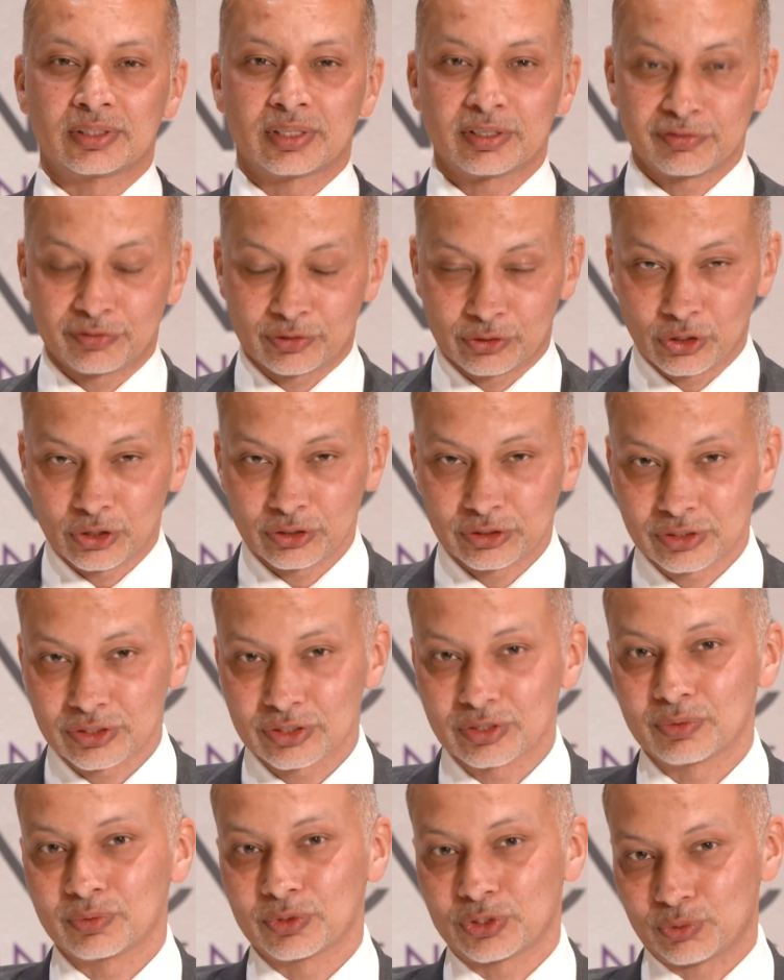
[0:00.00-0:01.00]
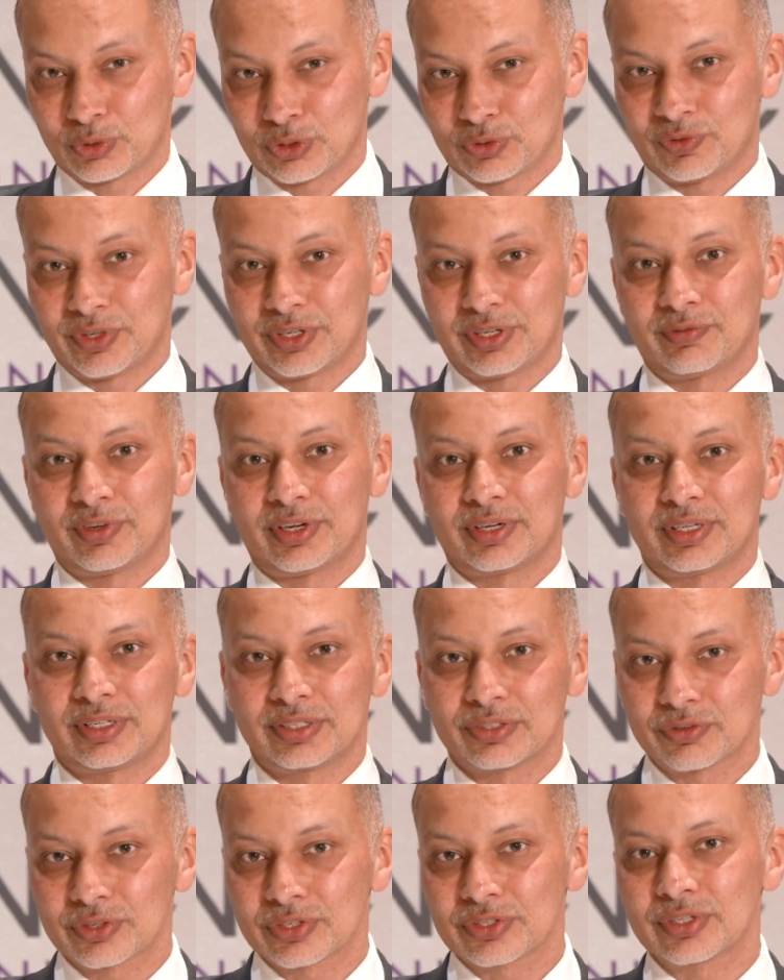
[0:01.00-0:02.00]
tough clots which was very very
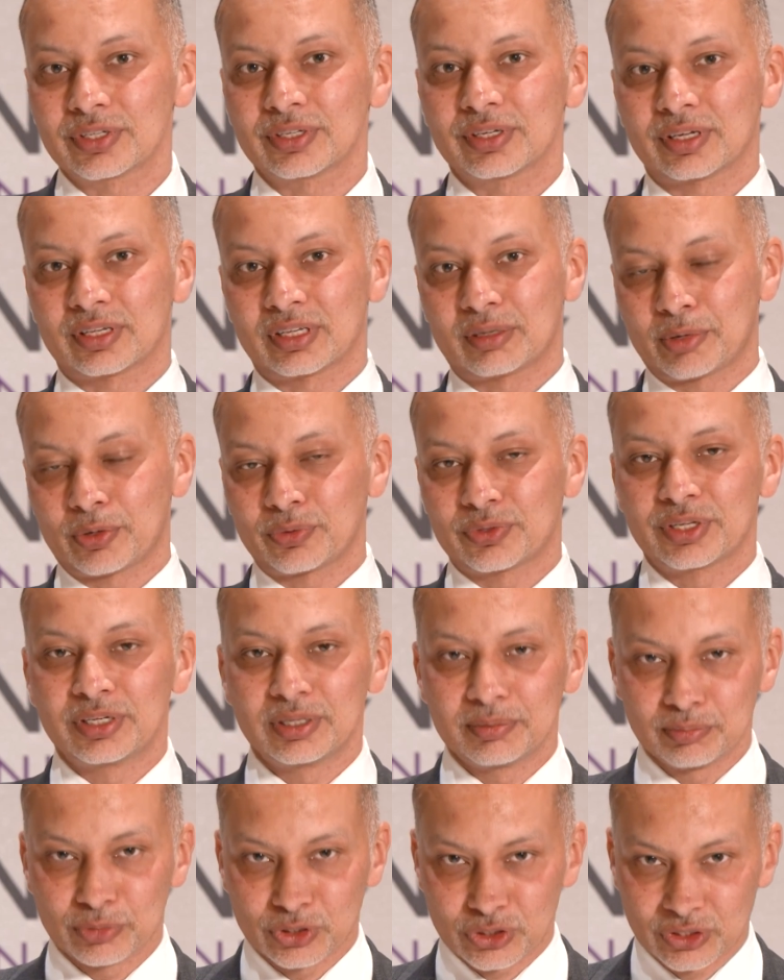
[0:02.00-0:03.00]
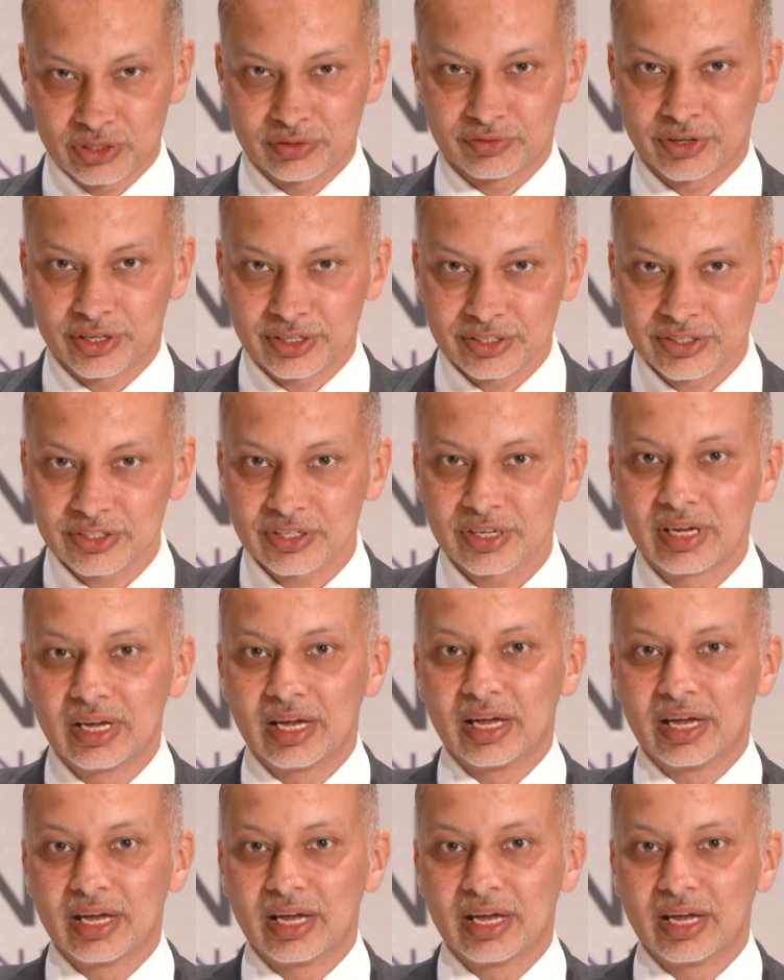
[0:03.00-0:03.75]
interesting and about the Nimbus device